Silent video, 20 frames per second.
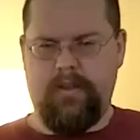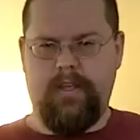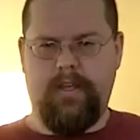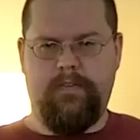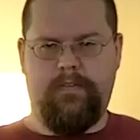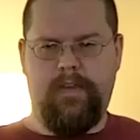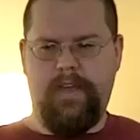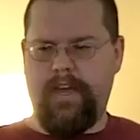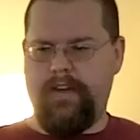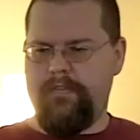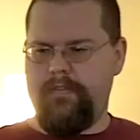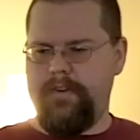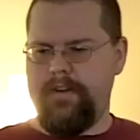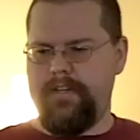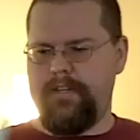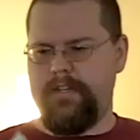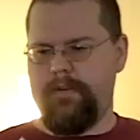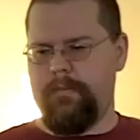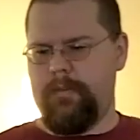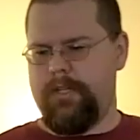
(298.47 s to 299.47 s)
if you have
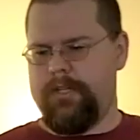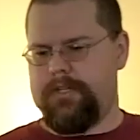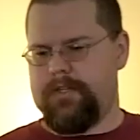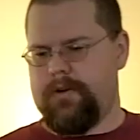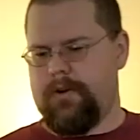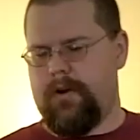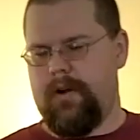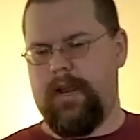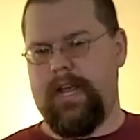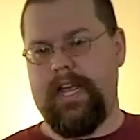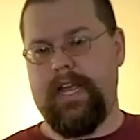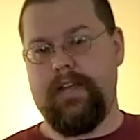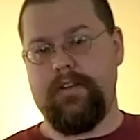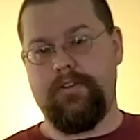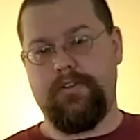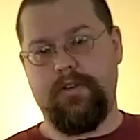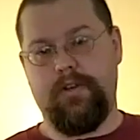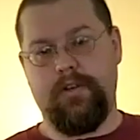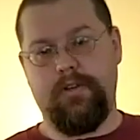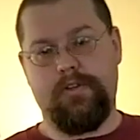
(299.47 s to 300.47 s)
reasonably strong
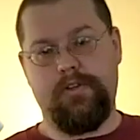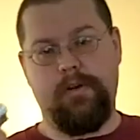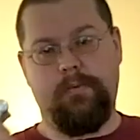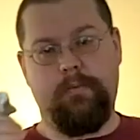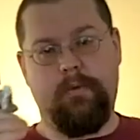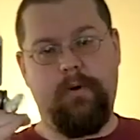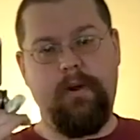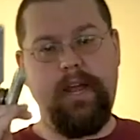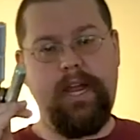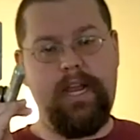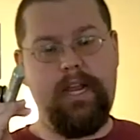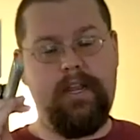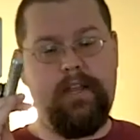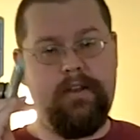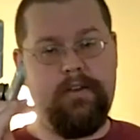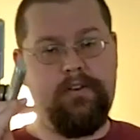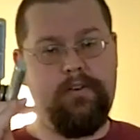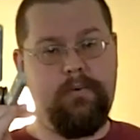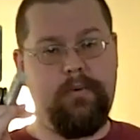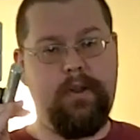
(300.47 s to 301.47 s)
hands, you could jump right
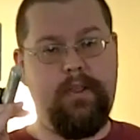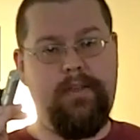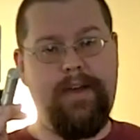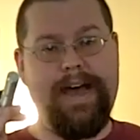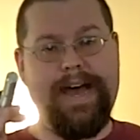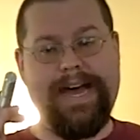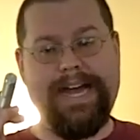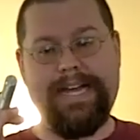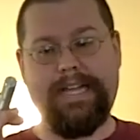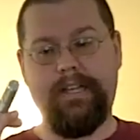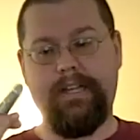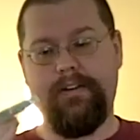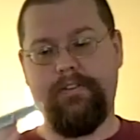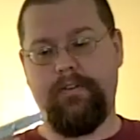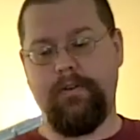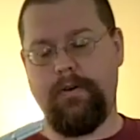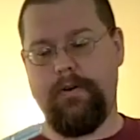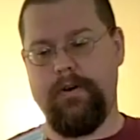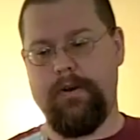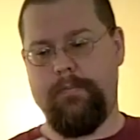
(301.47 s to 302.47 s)
into one of the high
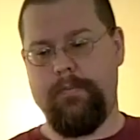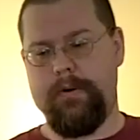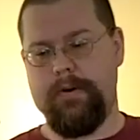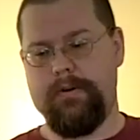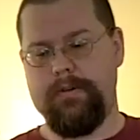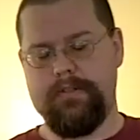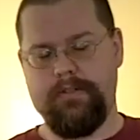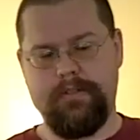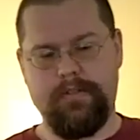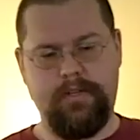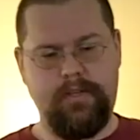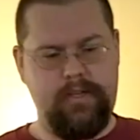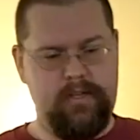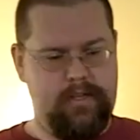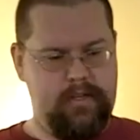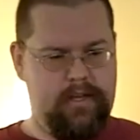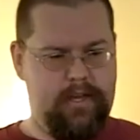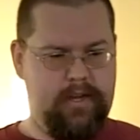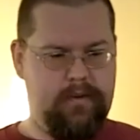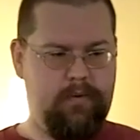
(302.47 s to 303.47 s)
level grippers.
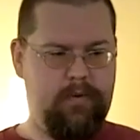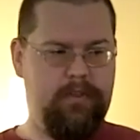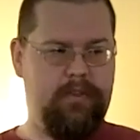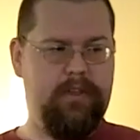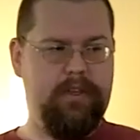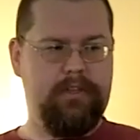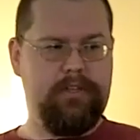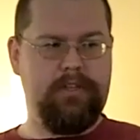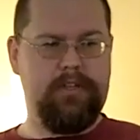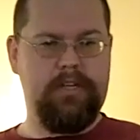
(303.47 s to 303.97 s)
And with this